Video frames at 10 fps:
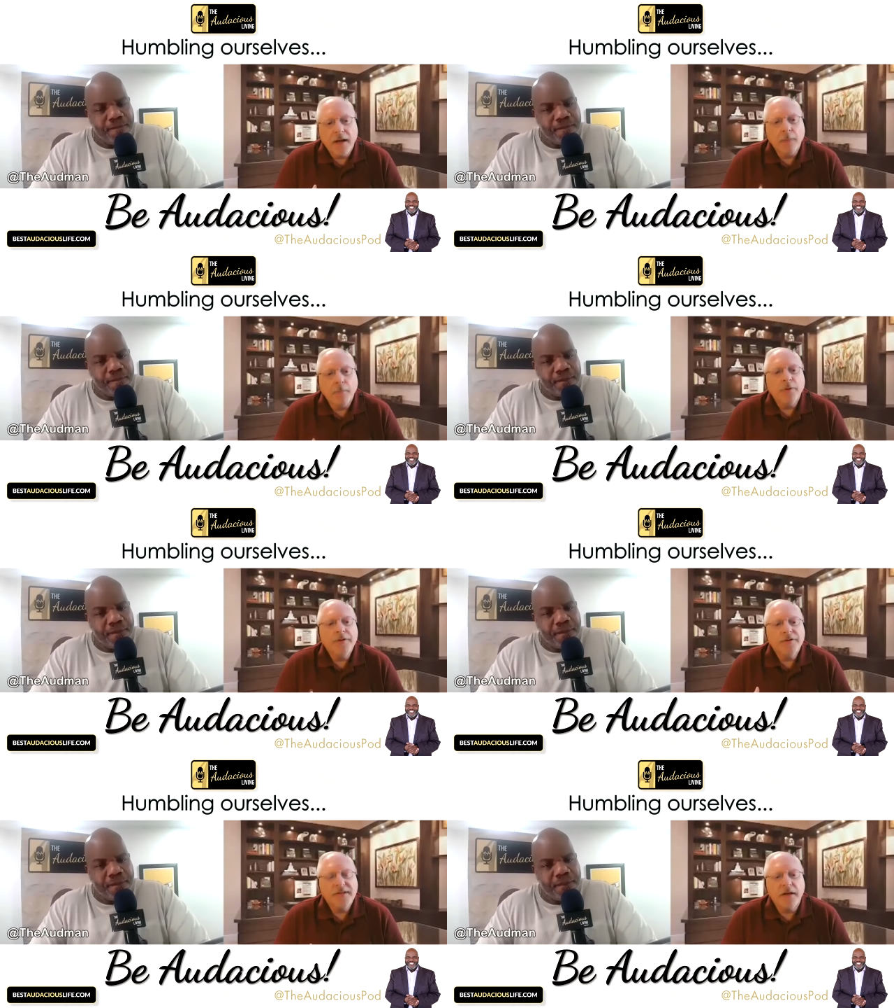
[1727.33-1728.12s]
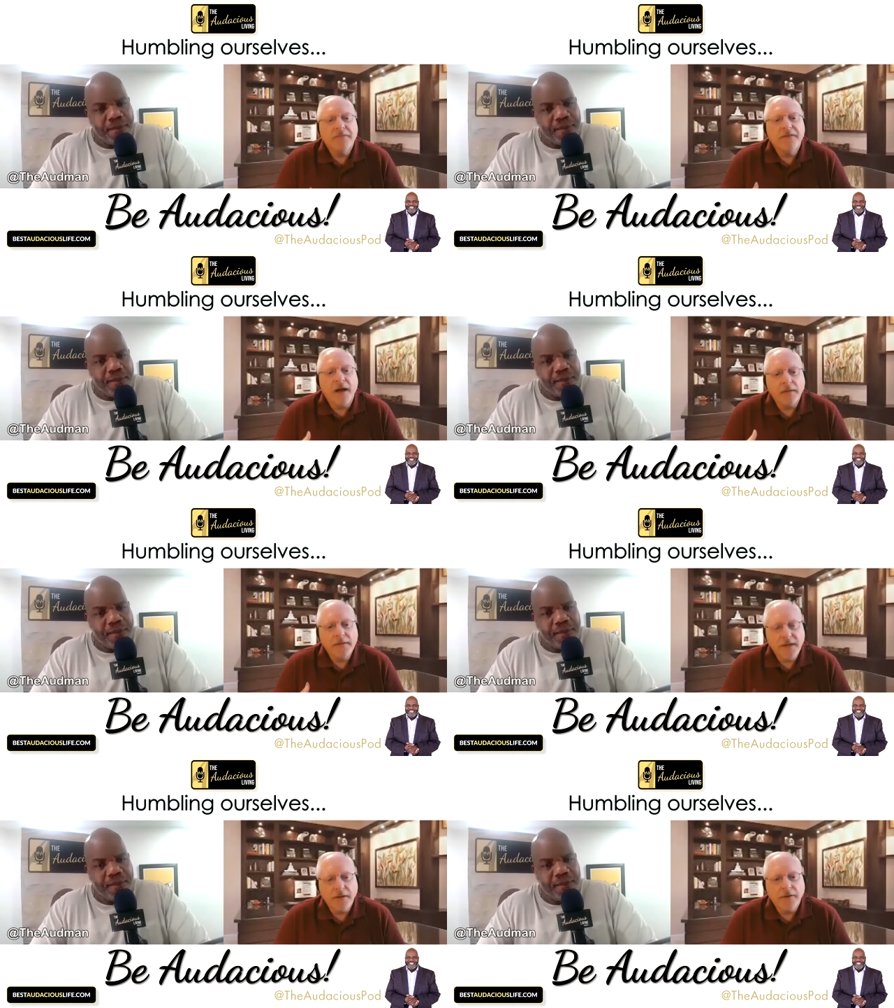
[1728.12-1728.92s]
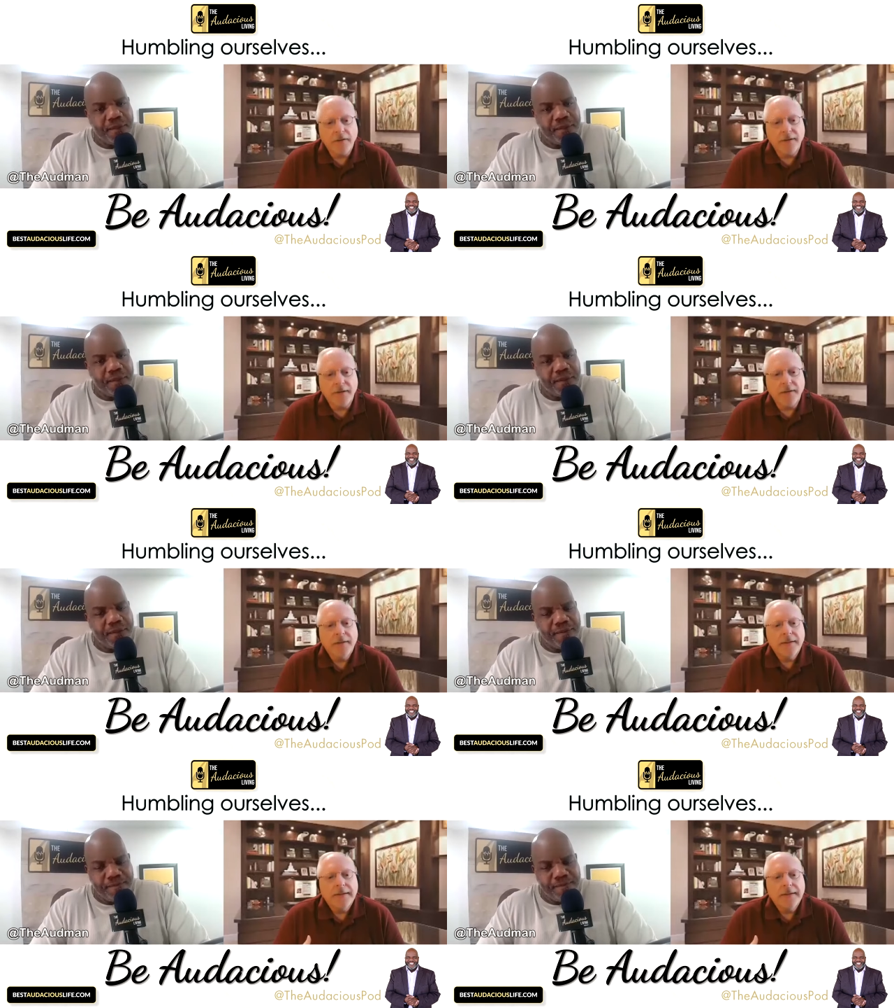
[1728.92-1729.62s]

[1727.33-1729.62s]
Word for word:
Speaker 1: humble yourself voluntarily